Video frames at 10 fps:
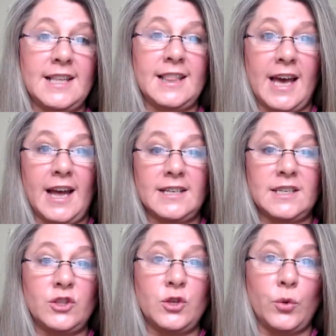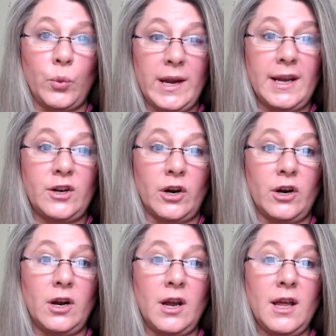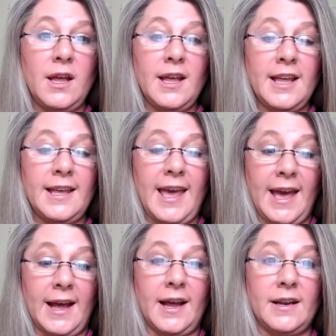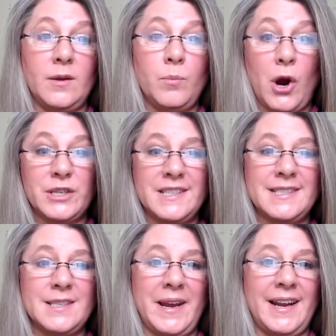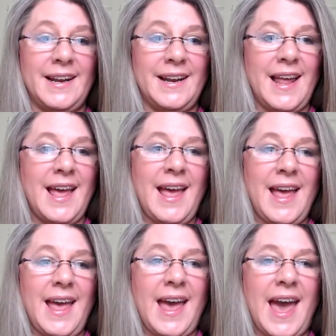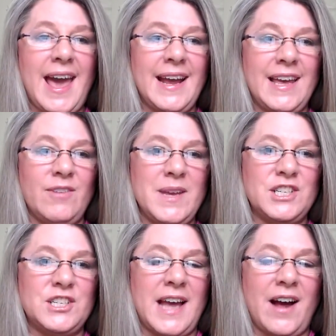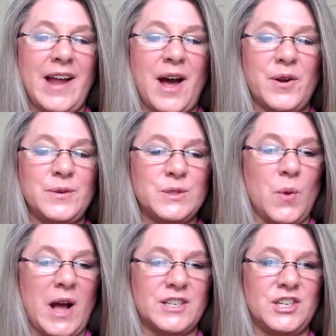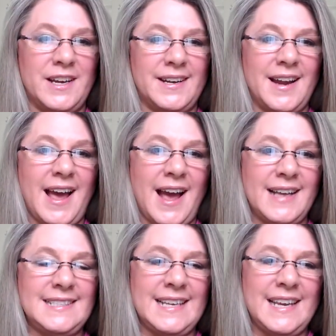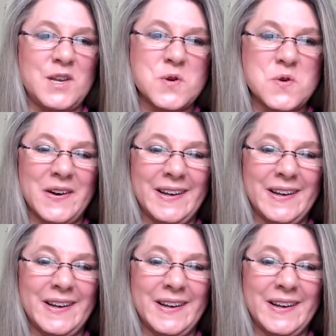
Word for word: that the reader can participate in hey give me a shout out who's watching i see you